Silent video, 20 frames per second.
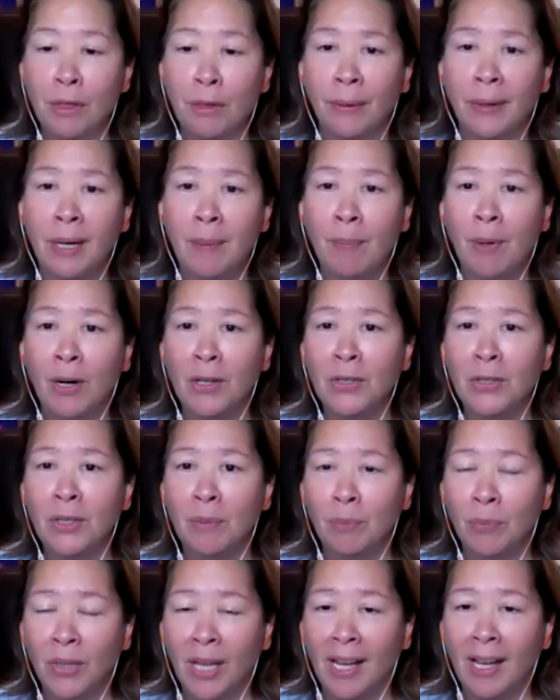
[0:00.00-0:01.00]
three person
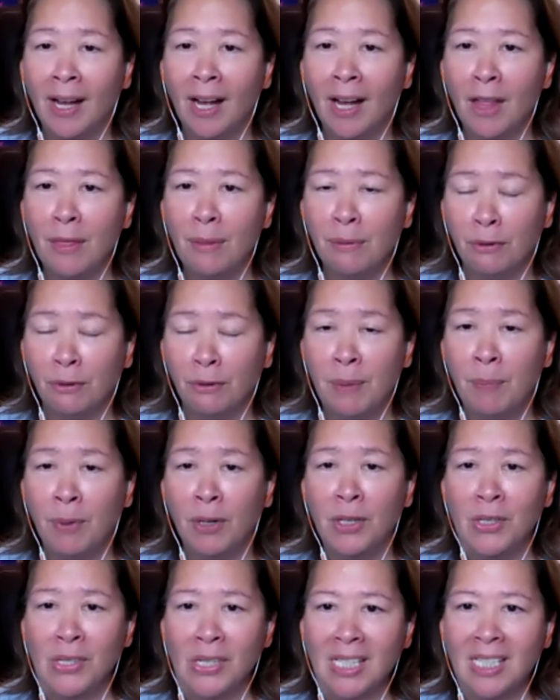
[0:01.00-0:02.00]
uh, three
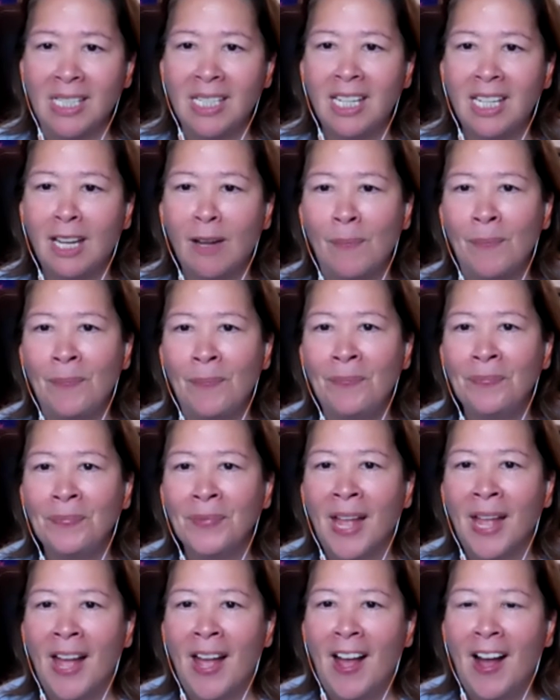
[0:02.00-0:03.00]
person team
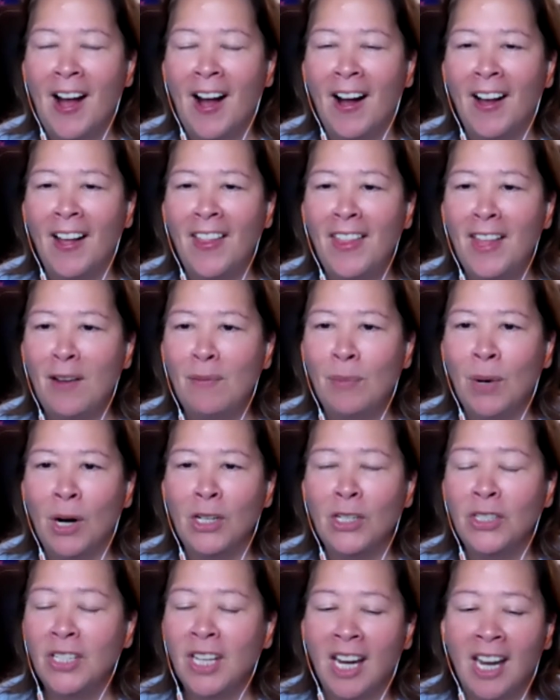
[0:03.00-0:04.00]
uh, that
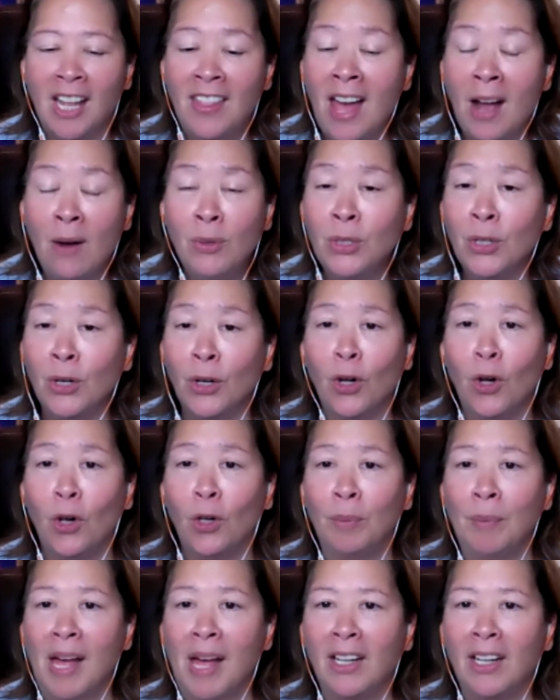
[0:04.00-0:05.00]
marched in. And that was her
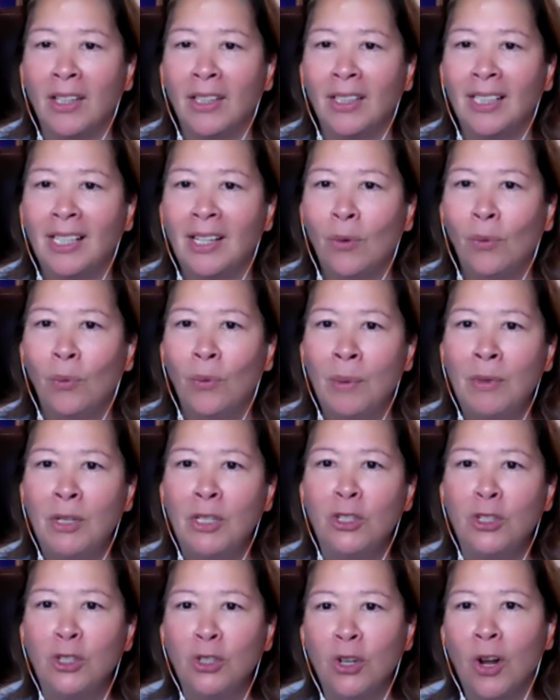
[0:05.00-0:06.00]
gold medal.
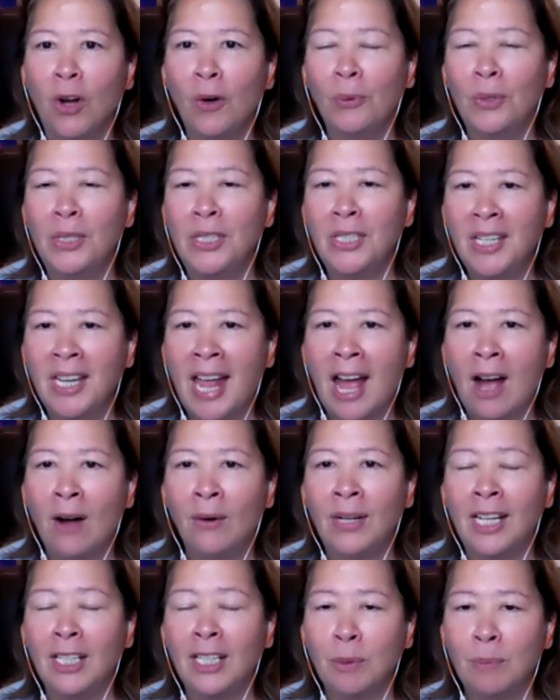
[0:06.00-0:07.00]
Women's judo was now
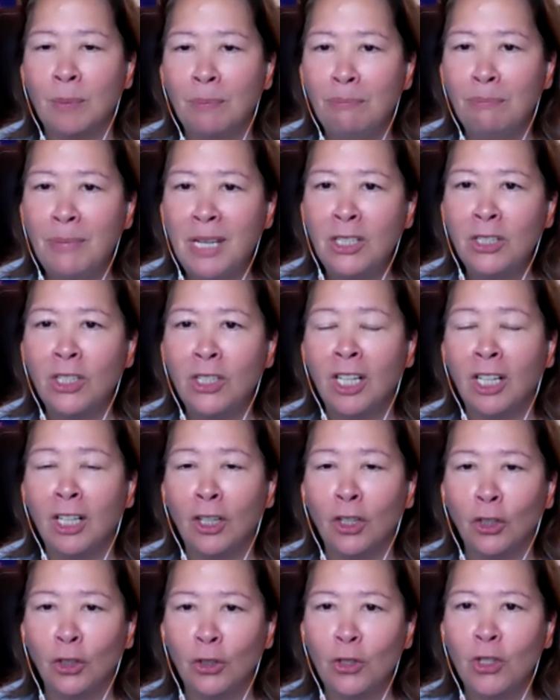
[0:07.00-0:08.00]
an exhibition
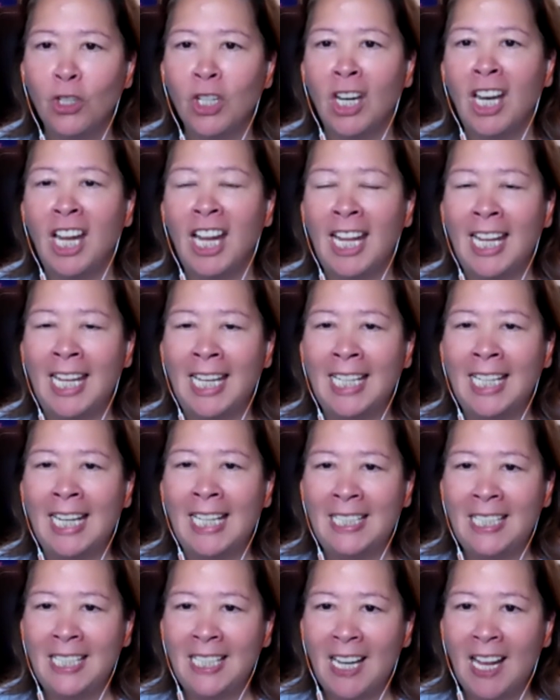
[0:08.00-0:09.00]
inclusion in
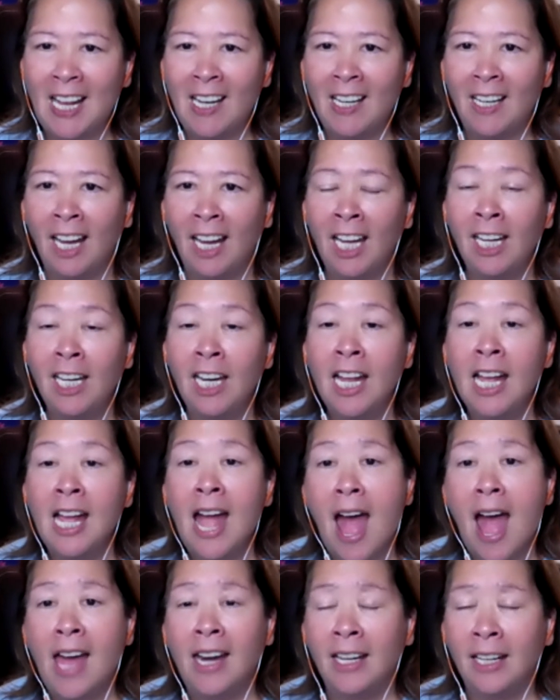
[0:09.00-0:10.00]
1988.
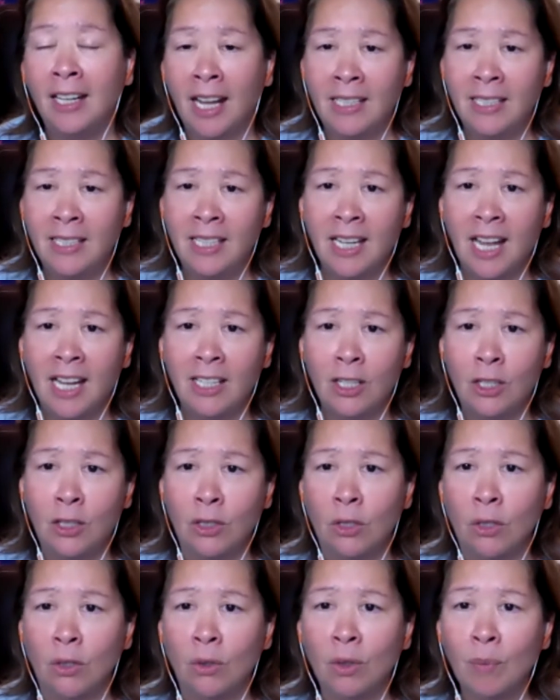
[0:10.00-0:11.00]
And in
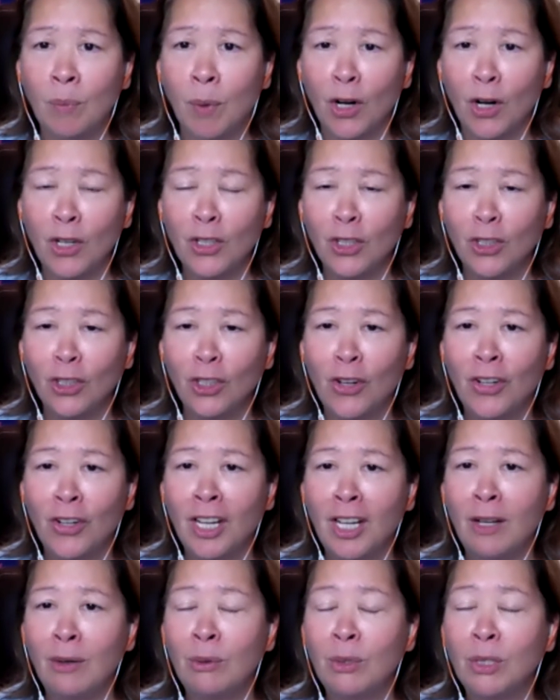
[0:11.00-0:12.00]
1992 in Barcelona,
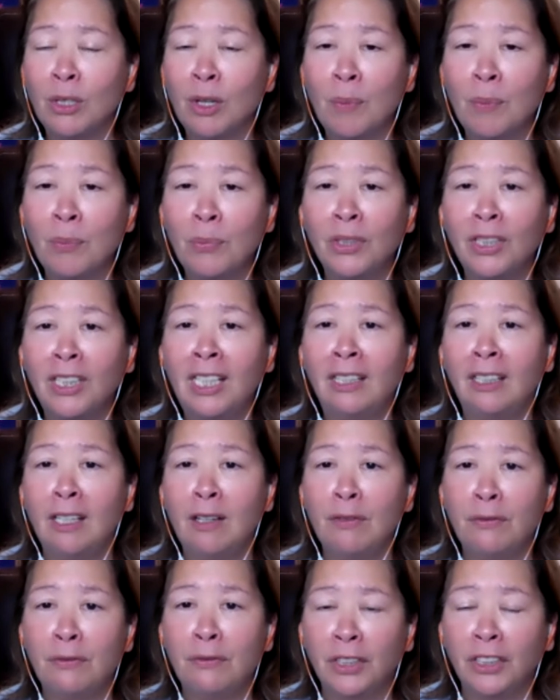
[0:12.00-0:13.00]
it was completely
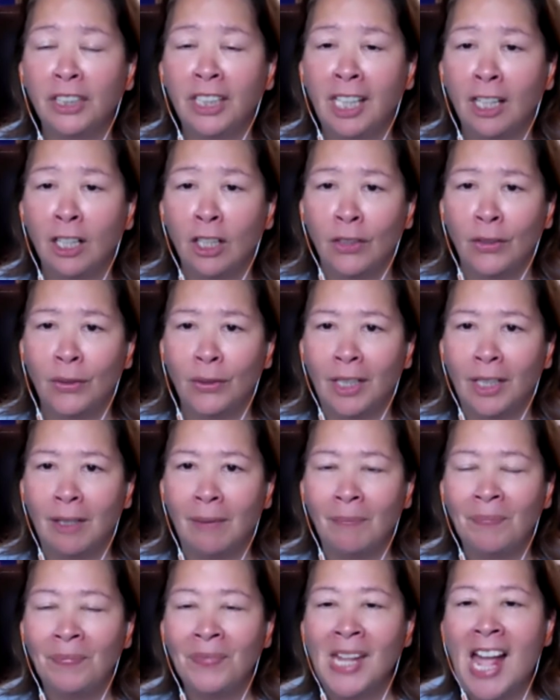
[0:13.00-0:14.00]
fully included.
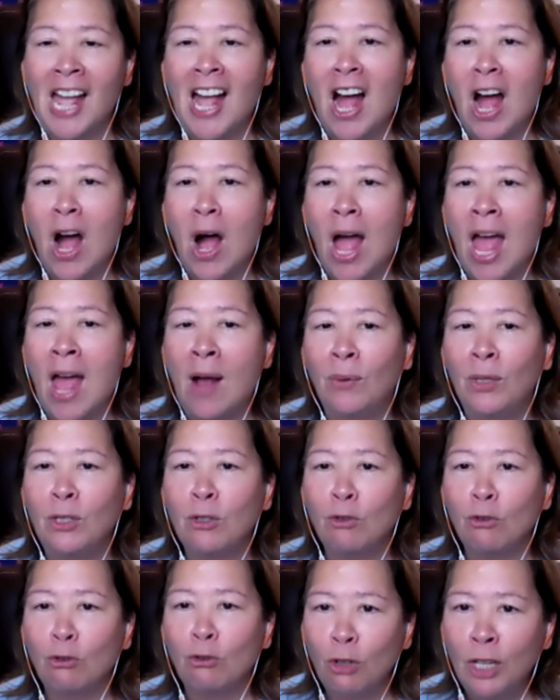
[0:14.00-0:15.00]
And what's
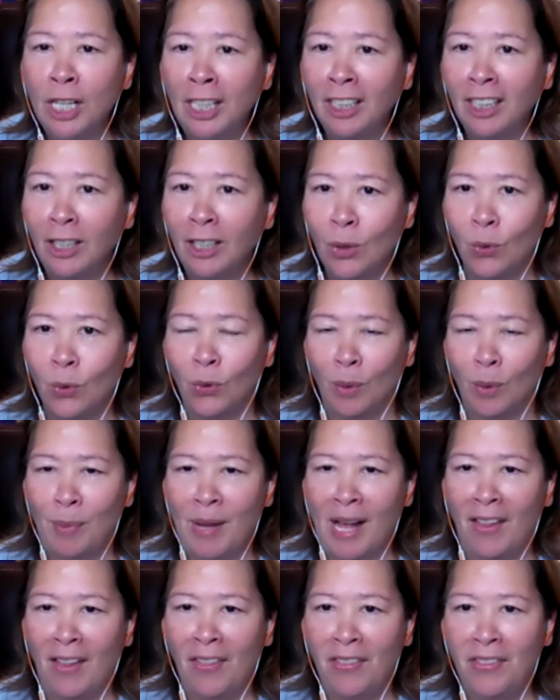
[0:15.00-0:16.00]
really cool
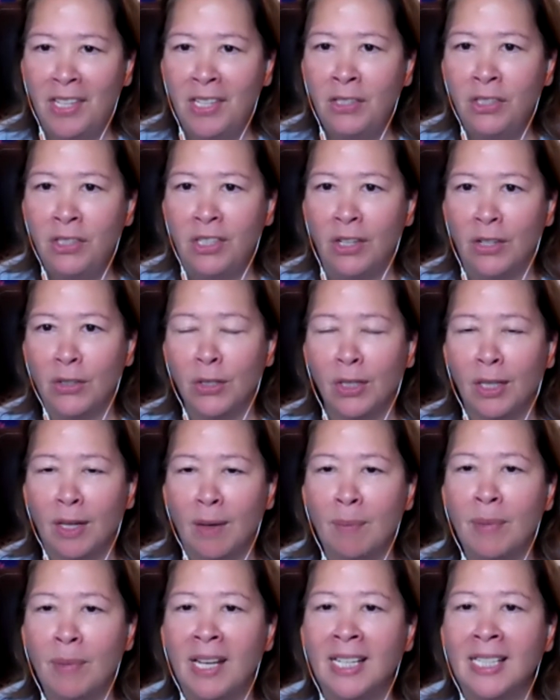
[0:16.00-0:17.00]
about this year's
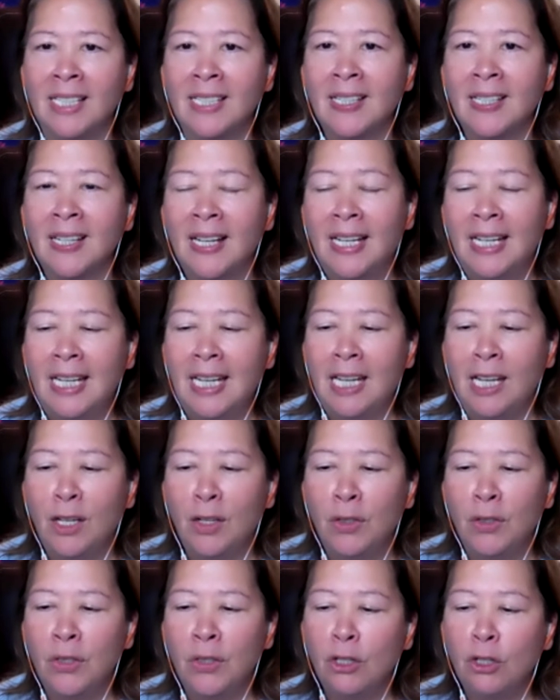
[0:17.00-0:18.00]
Olympics
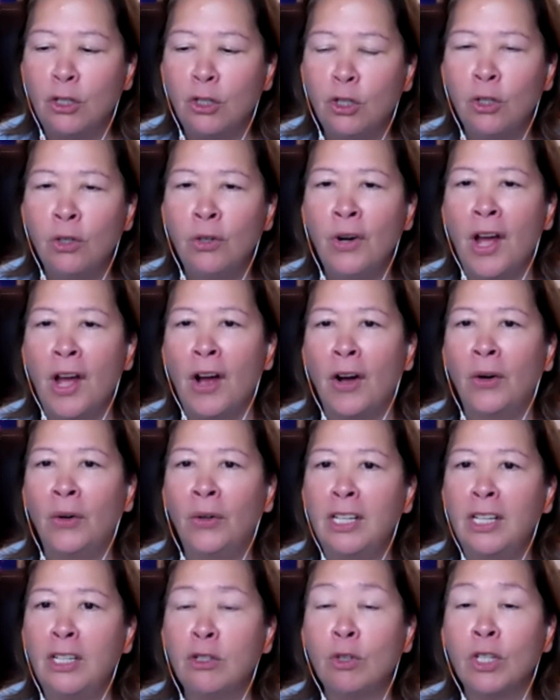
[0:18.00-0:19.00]
is judo
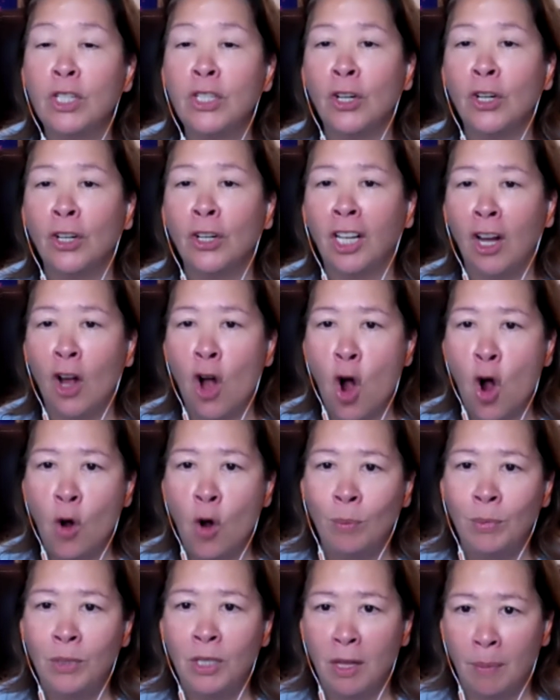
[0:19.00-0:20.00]
is returning
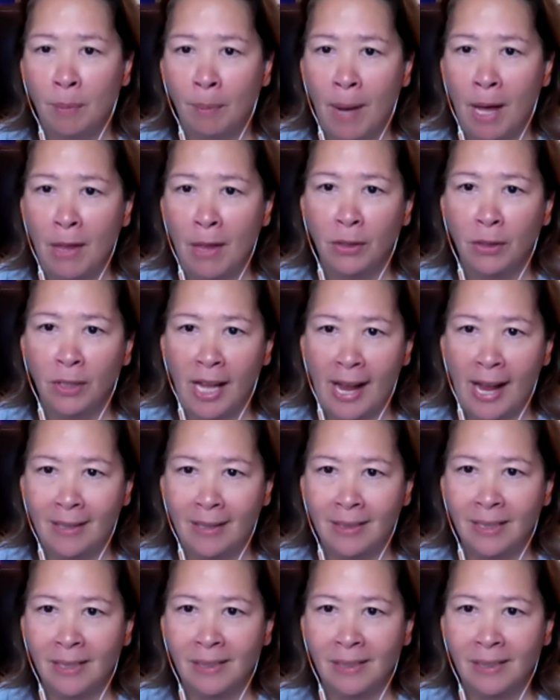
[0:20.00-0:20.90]
home to the motherland.